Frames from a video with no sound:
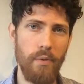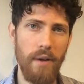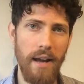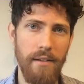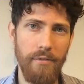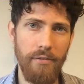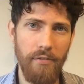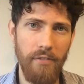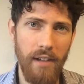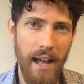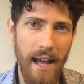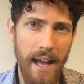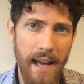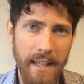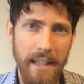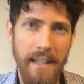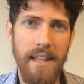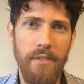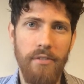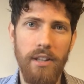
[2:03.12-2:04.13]
red
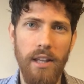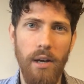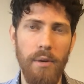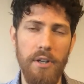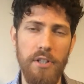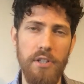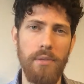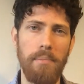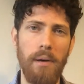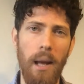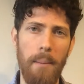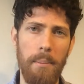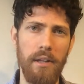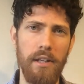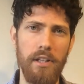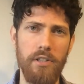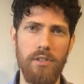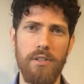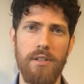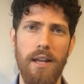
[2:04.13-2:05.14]
flag given that Western
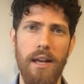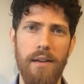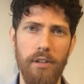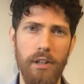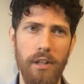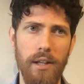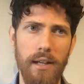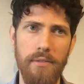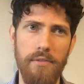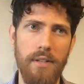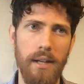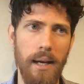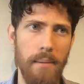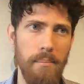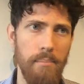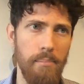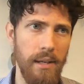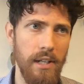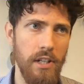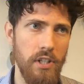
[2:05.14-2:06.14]
populations have a
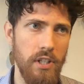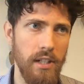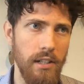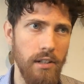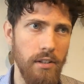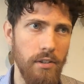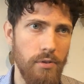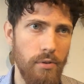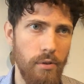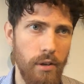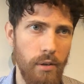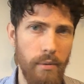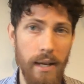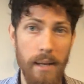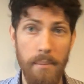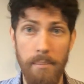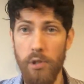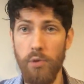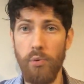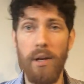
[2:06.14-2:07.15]
lifetime binge eating disorder
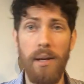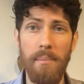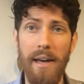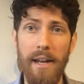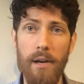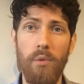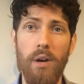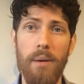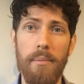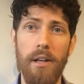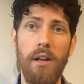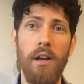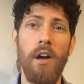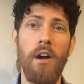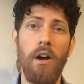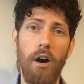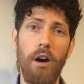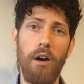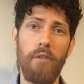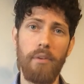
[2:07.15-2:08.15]
rate between men and women
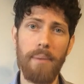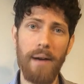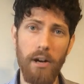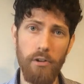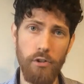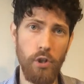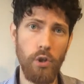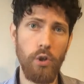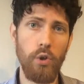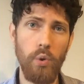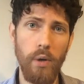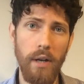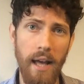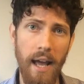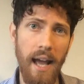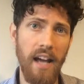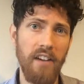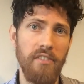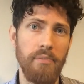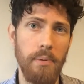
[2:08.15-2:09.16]
of about
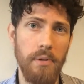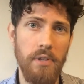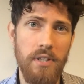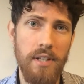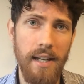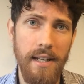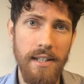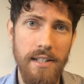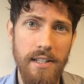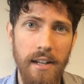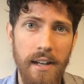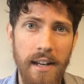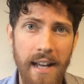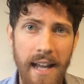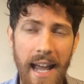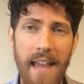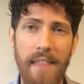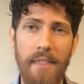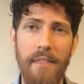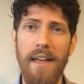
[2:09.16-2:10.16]
2.5%.
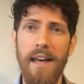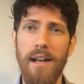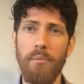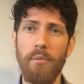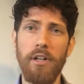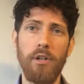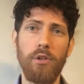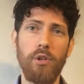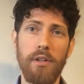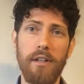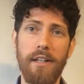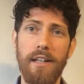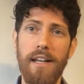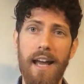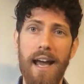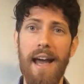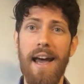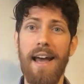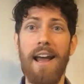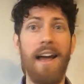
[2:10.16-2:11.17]
And then when you're
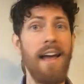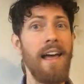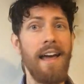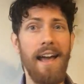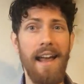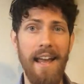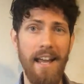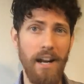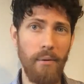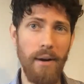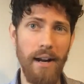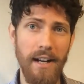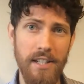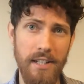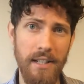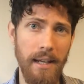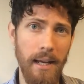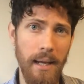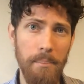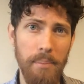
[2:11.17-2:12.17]
looking at
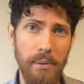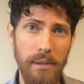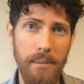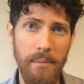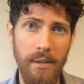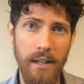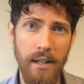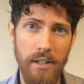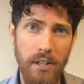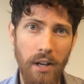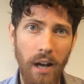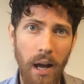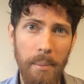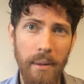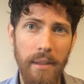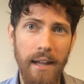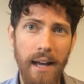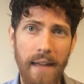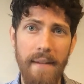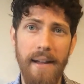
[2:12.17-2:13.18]
anorexia and bulimia on
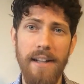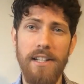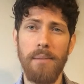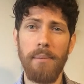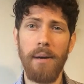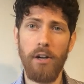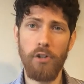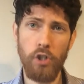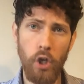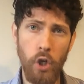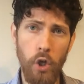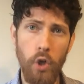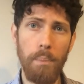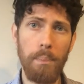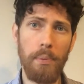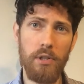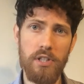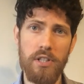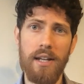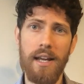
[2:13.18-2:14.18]
top of that, that's about
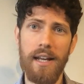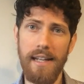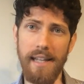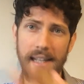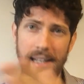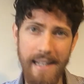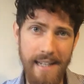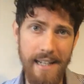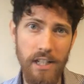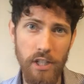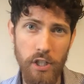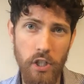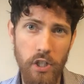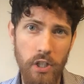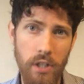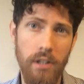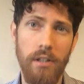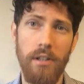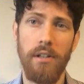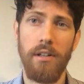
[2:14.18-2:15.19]
2%
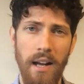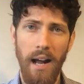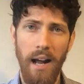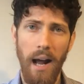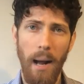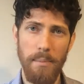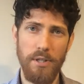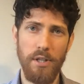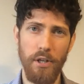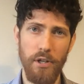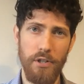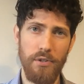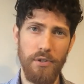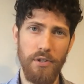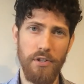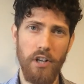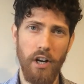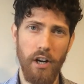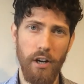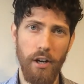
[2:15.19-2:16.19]
each. I'm
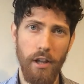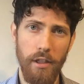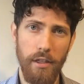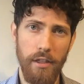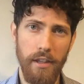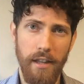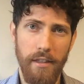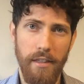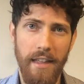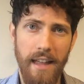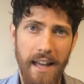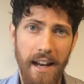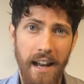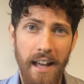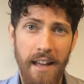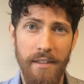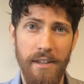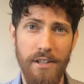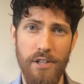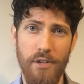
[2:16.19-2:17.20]
seriously starting to think that
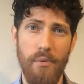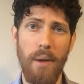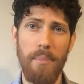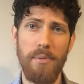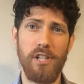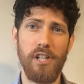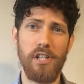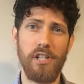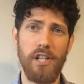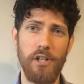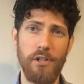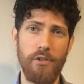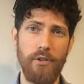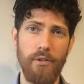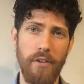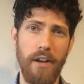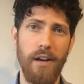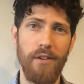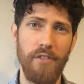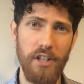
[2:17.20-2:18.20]
this is a representation
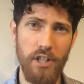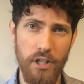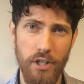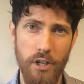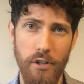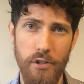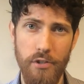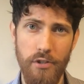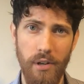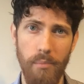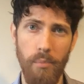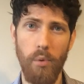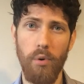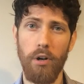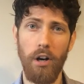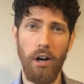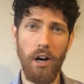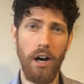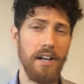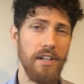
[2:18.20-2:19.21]
of how vegetarians are
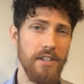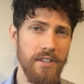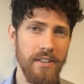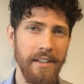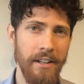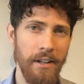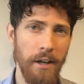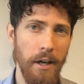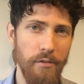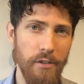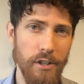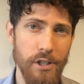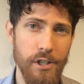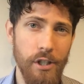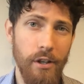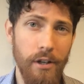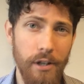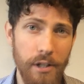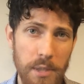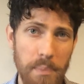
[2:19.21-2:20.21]
more honest than
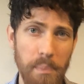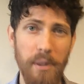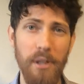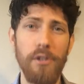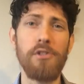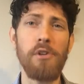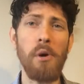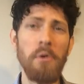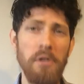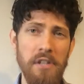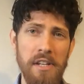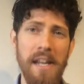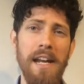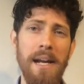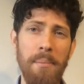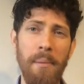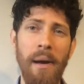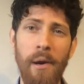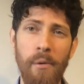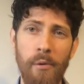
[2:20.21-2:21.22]
non-vegetarians, but don't
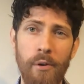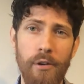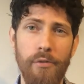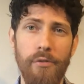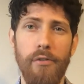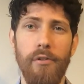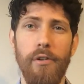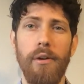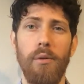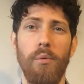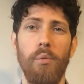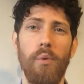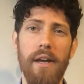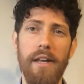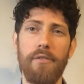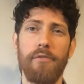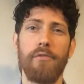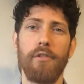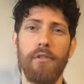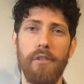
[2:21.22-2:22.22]
take my word for it,
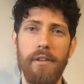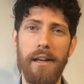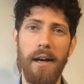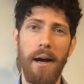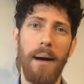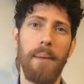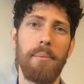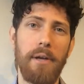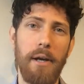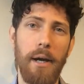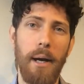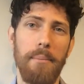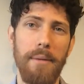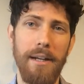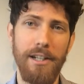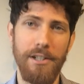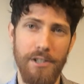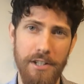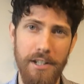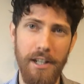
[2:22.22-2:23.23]
wait for the
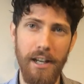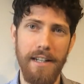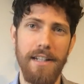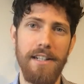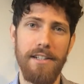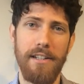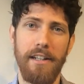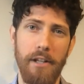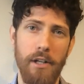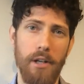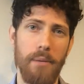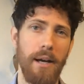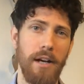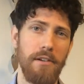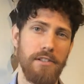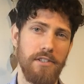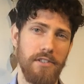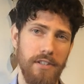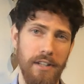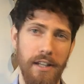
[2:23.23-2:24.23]
upcoming studies that you're
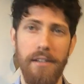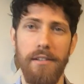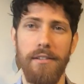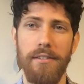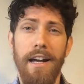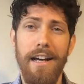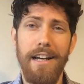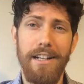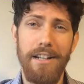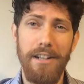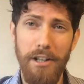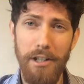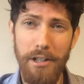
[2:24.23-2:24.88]
about to see. And